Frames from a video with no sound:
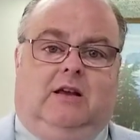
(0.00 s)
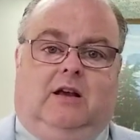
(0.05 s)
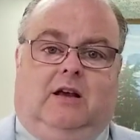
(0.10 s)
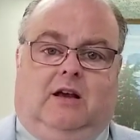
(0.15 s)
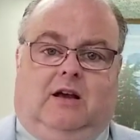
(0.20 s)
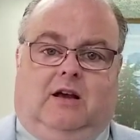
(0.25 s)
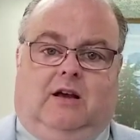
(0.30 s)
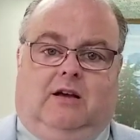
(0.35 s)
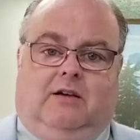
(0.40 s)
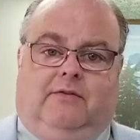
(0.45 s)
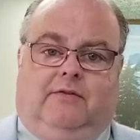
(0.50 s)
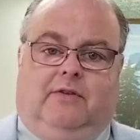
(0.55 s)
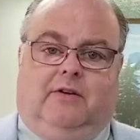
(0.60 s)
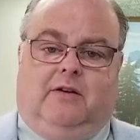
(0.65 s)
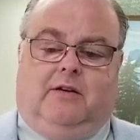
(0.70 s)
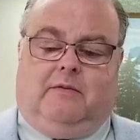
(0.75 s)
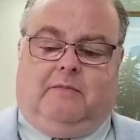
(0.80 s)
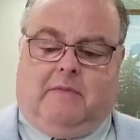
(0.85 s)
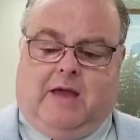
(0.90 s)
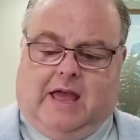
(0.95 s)
of
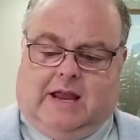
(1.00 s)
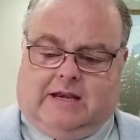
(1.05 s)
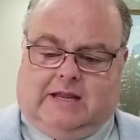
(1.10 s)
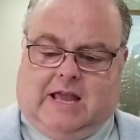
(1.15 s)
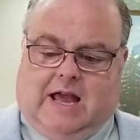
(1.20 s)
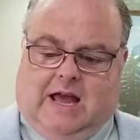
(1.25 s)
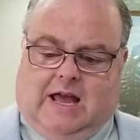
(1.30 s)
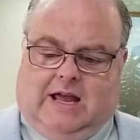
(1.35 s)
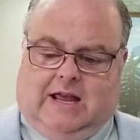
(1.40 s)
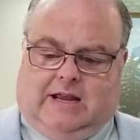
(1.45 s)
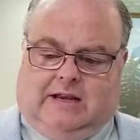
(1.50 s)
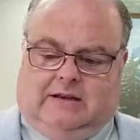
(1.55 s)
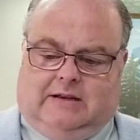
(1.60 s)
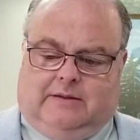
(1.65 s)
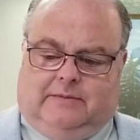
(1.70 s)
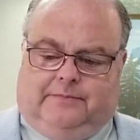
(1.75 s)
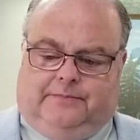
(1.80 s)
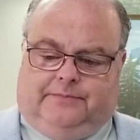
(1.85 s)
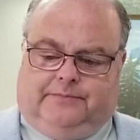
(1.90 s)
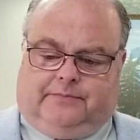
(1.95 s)
mankind.
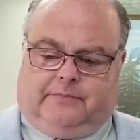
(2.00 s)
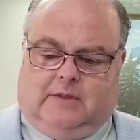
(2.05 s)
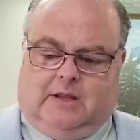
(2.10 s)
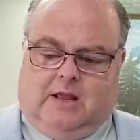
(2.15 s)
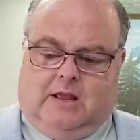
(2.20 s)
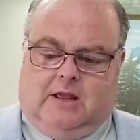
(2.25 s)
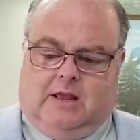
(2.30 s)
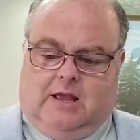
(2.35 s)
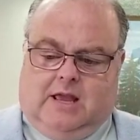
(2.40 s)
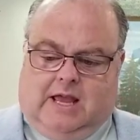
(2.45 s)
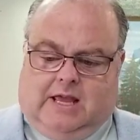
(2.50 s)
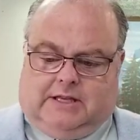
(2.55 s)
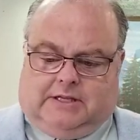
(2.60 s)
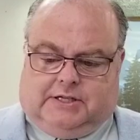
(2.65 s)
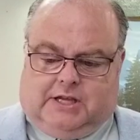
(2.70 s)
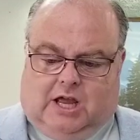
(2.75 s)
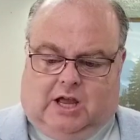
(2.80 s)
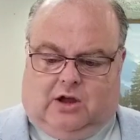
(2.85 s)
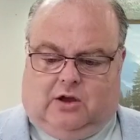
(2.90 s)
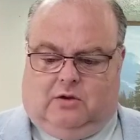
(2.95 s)
And
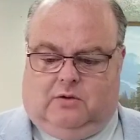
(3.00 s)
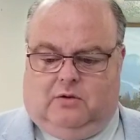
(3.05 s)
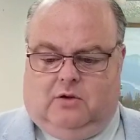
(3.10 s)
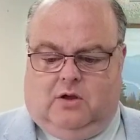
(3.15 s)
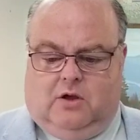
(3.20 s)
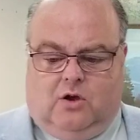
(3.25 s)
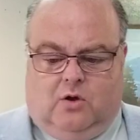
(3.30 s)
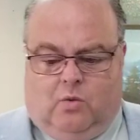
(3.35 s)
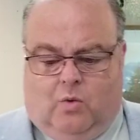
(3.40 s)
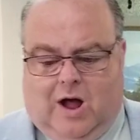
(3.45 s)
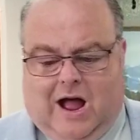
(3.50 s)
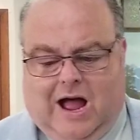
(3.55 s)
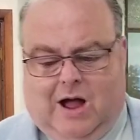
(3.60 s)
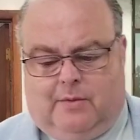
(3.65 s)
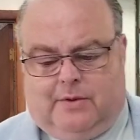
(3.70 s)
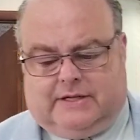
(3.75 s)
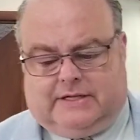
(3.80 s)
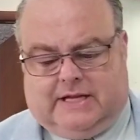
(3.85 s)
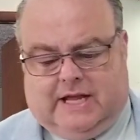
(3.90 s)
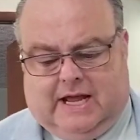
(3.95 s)
so, why
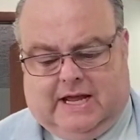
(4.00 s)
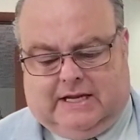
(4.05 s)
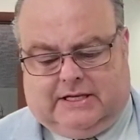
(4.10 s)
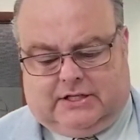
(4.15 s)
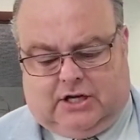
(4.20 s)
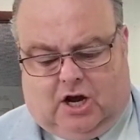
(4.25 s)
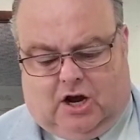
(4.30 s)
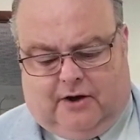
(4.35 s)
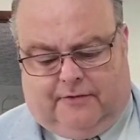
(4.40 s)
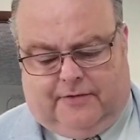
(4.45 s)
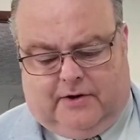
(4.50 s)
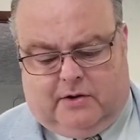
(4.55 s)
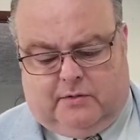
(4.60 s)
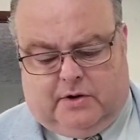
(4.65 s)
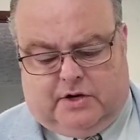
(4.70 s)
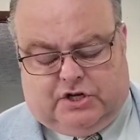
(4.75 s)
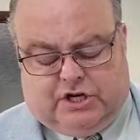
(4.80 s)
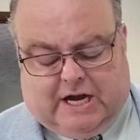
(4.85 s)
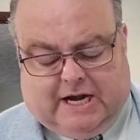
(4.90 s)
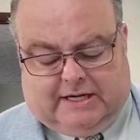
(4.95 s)
was Cain's offering
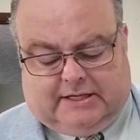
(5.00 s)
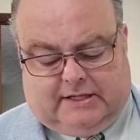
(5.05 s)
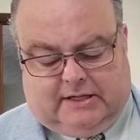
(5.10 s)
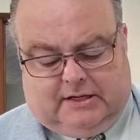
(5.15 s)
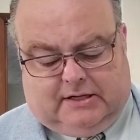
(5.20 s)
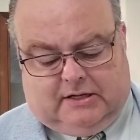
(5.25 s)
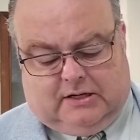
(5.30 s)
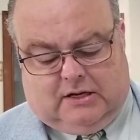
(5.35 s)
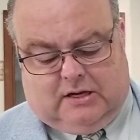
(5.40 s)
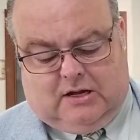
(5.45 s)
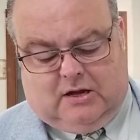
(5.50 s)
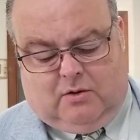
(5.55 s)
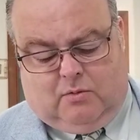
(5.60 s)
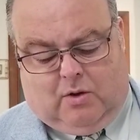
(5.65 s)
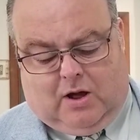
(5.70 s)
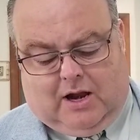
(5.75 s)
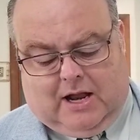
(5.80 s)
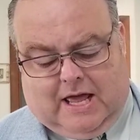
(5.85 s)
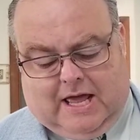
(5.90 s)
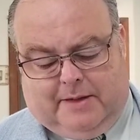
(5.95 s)
rejected
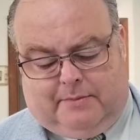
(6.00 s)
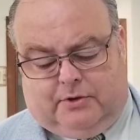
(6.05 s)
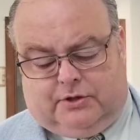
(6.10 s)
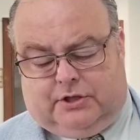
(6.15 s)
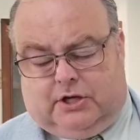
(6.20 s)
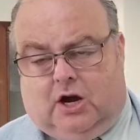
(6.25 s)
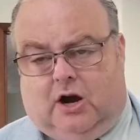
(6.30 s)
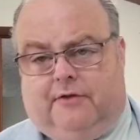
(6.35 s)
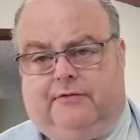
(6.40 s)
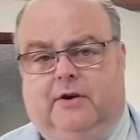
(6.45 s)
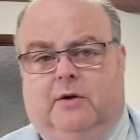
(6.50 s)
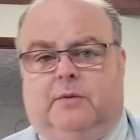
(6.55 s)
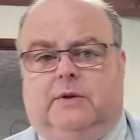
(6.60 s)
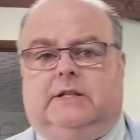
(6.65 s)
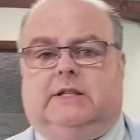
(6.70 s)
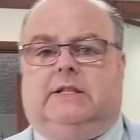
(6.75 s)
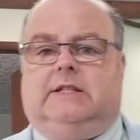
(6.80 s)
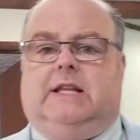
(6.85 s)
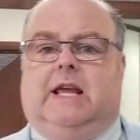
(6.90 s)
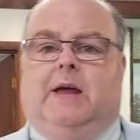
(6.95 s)
while Abel's offering
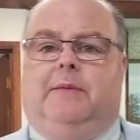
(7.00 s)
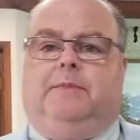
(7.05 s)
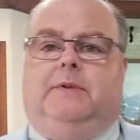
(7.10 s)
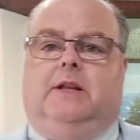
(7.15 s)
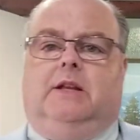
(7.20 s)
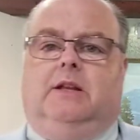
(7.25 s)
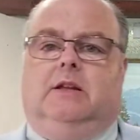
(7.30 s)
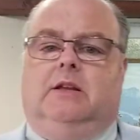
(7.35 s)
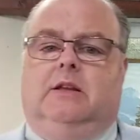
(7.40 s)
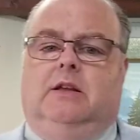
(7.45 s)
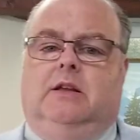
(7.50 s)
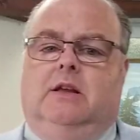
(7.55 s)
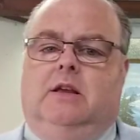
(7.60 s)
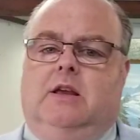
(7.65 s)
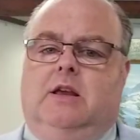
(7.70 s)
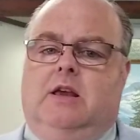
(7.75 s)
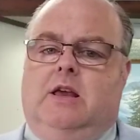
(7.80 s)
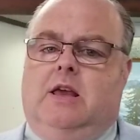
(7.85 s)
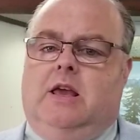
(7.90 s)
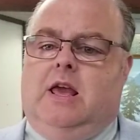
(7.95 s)
was accepted?
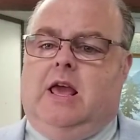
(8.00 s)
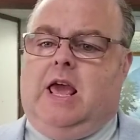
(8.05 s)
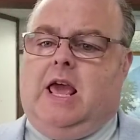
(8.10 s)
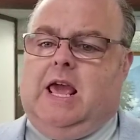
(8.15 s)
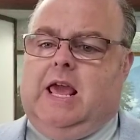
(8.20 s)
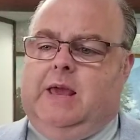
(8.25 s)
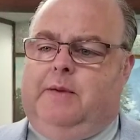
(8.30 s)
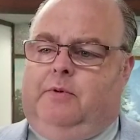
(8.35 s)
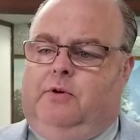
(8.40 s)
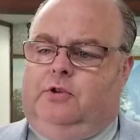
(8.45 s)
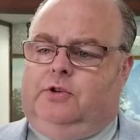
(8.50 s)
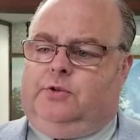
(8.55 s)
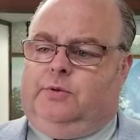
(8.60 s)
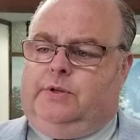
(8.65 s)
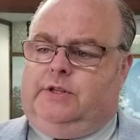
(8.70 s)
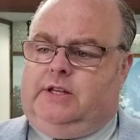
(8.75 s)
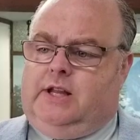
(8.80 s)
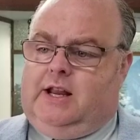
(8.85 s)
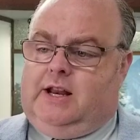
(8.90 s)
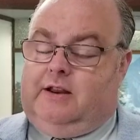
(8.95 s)
Abel's
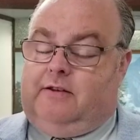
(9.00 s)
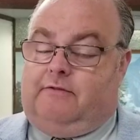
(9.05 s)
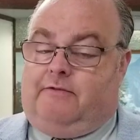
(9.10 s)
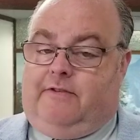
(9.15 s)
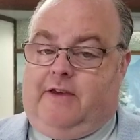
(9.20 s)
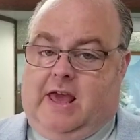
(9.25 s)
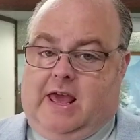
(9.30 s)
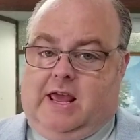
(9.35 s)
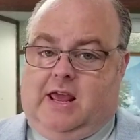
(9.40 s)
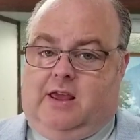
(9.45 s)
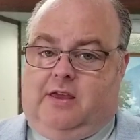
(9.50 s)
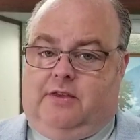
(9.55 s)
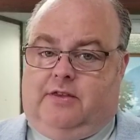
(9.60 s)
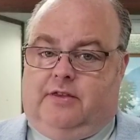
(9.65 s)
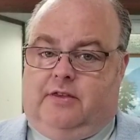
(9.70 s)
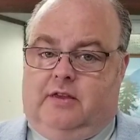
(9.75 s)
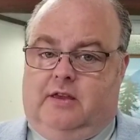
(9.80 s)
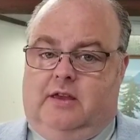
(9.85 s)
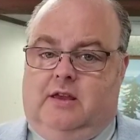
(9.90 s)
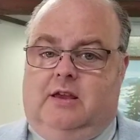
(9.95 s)
was done in
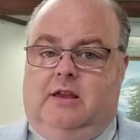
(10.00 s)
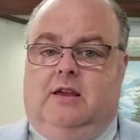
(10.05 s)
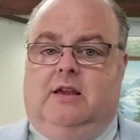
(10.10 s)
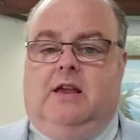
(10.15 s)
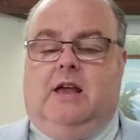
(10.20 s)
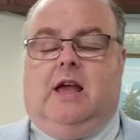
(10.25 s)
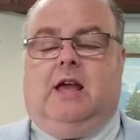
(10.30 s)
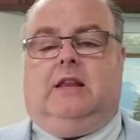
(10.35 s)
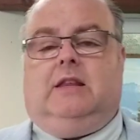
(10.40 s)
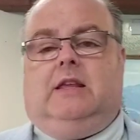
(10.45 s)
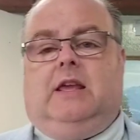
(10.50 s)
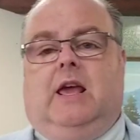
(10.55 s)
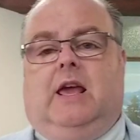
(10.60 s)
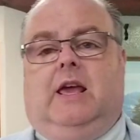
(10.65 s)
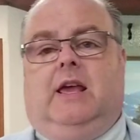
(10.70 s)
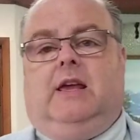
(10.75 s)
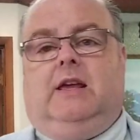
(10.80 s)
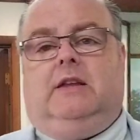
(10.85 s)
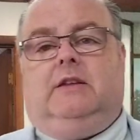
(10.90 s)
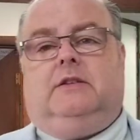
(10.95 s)
faith and
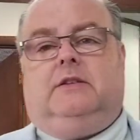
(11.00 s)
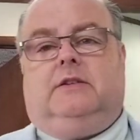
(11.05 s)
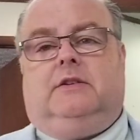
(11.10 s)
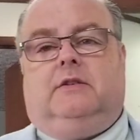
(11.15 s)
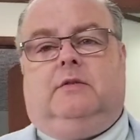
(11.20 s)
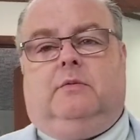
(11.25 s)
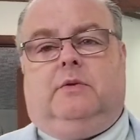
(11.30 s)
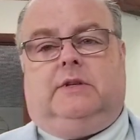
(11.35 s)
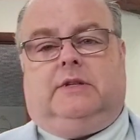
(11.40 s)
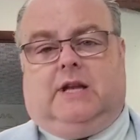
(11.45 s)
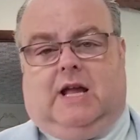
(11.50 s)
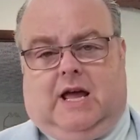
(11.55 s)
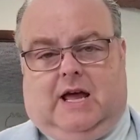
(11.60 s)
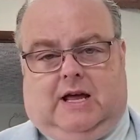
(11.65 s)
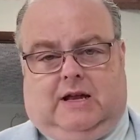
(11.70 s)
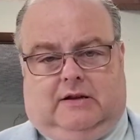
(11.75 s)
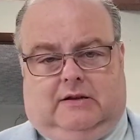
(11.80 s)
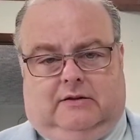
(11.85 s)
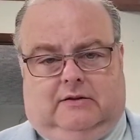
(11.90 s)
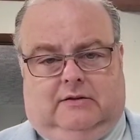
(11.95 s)
Cain's was
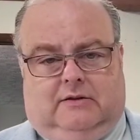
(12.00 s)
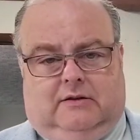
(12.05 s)
not.